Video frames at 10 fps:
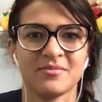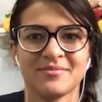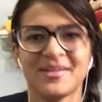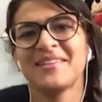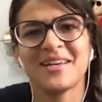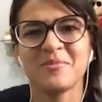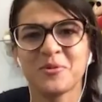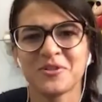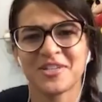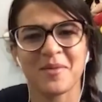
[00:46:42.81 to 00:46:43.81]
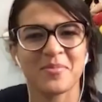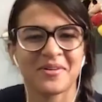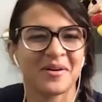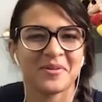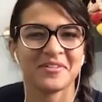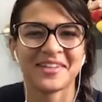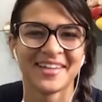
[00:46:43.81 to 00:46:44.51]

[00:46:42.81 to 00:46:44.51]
9 times world champion. Come on.